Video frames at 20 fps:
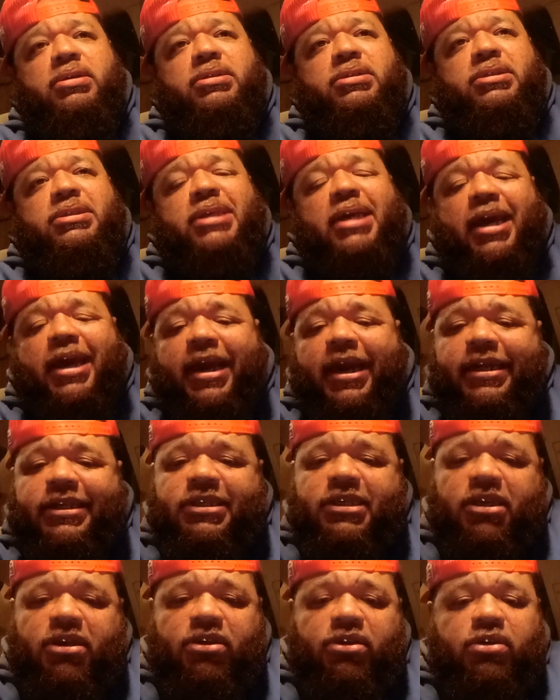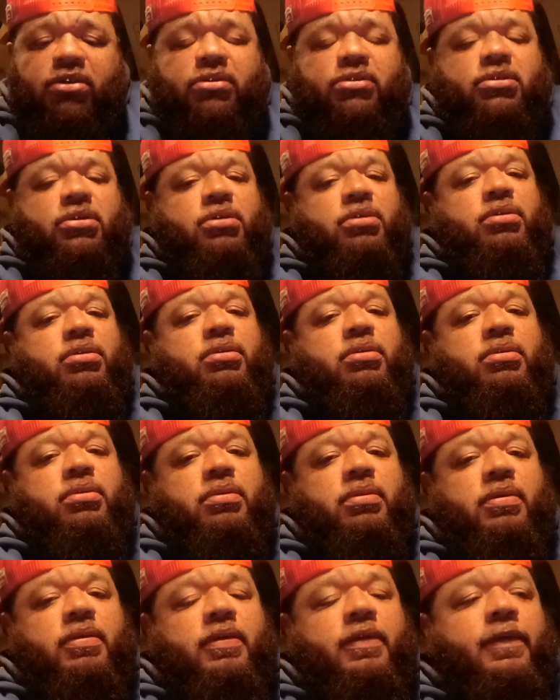say I got 10 years here.
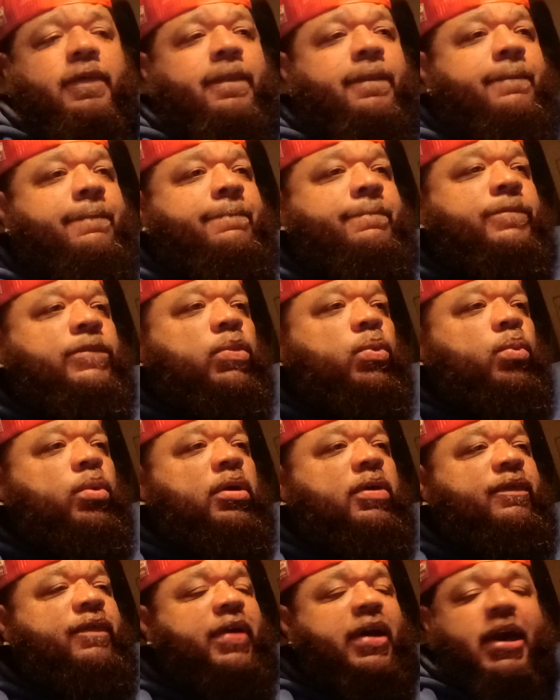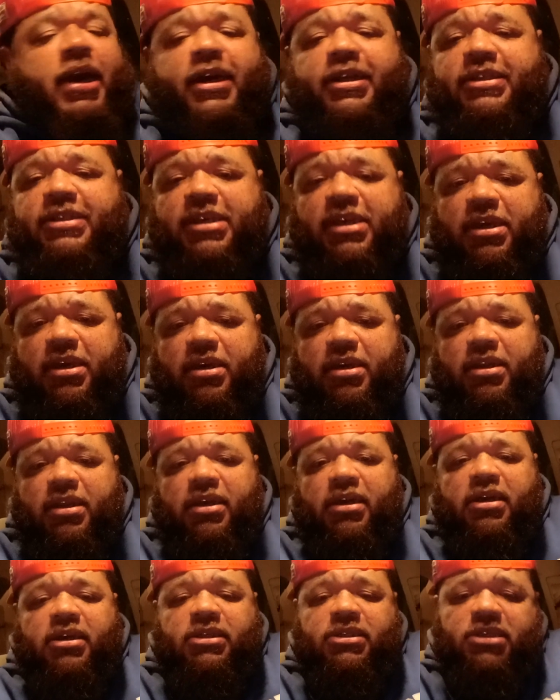Well, if I got 10
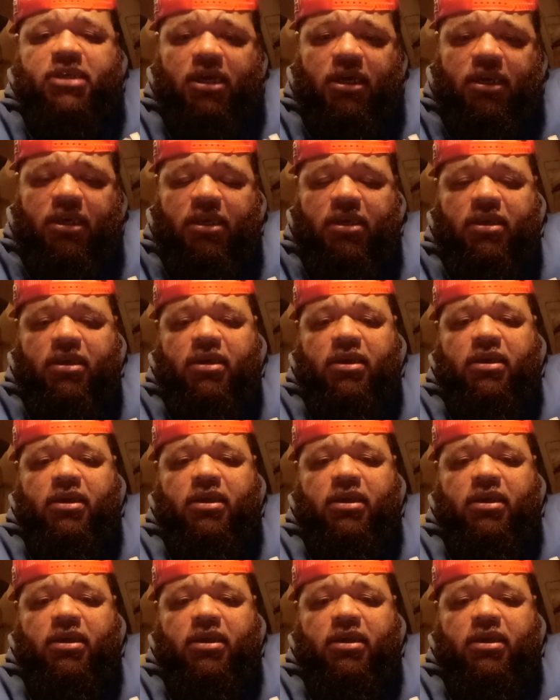in Kentucky,